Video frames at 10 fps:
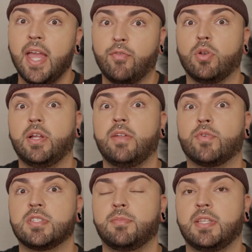If you're looking
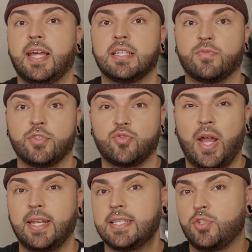for something that is for
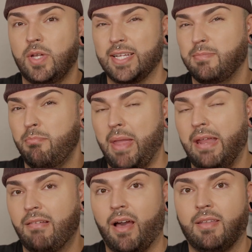dryness, you guys
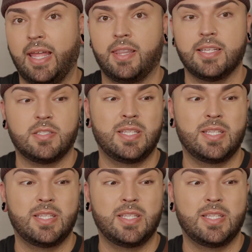may not like this.